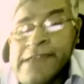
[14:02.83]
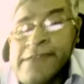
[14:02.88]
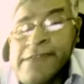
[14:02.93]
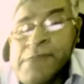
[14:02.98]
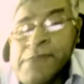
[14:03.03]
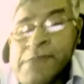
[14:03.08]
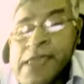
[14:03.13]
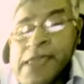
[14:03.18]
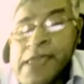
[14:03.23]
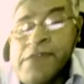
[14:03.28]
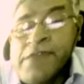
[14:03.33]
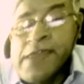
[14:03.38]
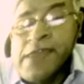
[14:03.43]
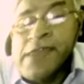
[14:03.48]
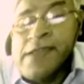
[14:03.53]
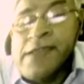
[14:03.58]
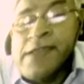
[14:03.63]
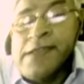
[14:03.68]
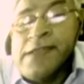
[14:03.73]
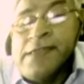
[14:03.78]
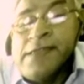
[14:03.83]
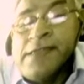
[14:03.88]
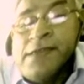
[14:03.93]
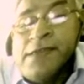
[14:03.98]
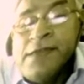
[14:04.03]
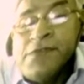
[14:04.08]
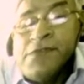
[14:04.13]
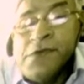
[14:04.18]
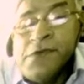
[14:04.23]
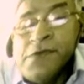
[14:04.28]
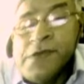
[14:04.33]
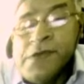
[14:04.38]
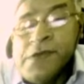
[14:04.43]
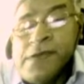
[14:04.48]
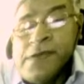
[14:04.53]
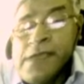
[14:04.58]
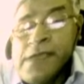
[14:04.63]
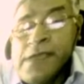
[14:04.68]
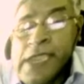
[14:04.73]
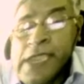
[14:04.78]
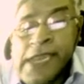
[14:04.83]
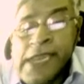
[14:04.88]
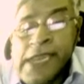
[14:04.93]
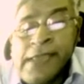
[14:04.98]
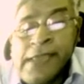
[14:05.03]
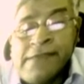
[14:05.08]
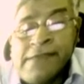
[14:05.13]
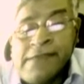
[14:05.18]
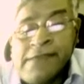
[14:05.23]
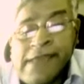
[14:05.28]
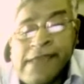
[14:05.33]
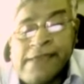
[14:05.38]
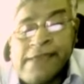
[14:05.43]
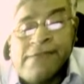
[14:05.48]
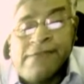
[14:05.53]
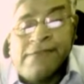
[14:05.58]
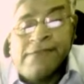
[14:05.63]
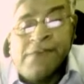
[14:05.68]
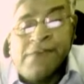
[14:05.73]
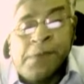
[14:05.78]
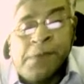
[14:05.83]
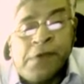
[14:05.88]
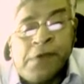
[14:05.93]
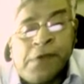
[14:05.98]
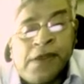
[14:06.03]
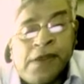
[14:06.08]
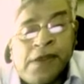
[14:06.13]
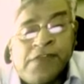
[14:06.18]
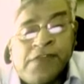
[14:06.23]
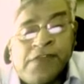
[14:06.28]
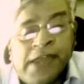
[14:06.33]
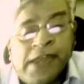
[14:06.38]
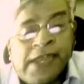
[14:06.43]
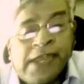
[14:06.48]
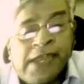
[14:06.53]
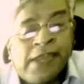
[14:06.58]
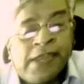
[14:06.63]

behavioral, food, eating, sex, pornography, attending,